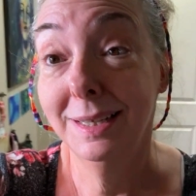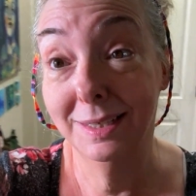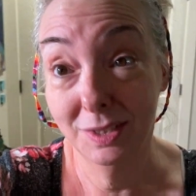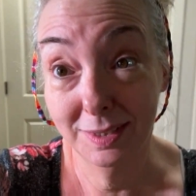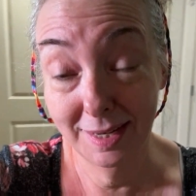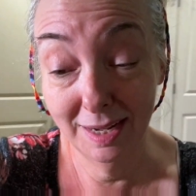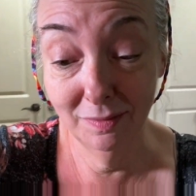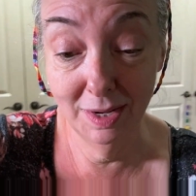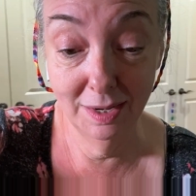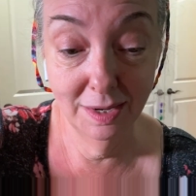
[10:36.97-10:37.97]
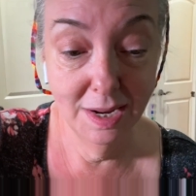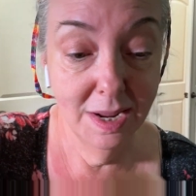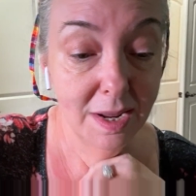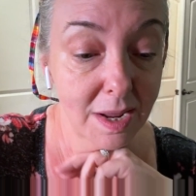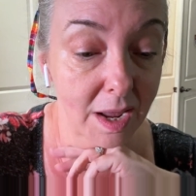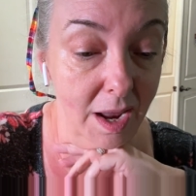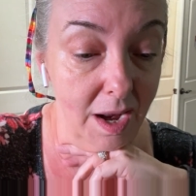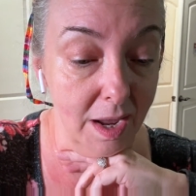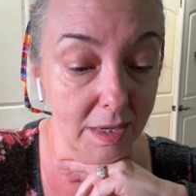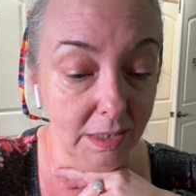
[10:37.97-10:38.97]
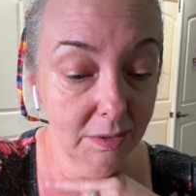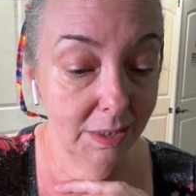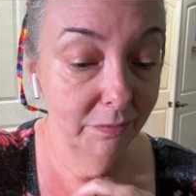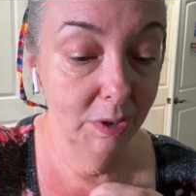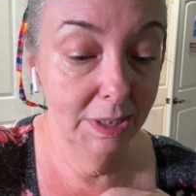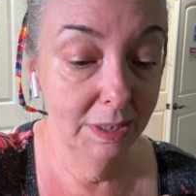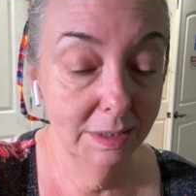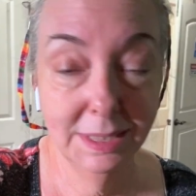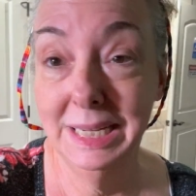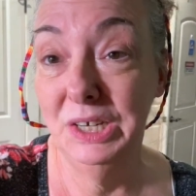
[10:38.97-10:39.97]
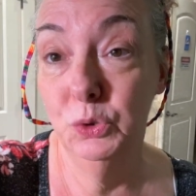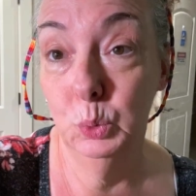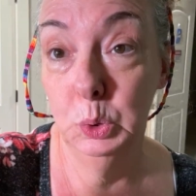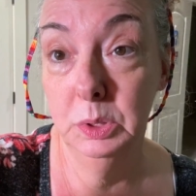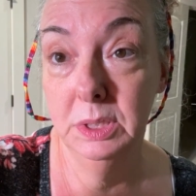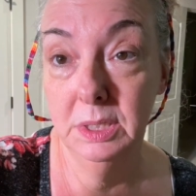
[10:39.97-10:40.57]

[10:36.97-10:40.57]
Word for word: It's saving, and I'll get everything scheduled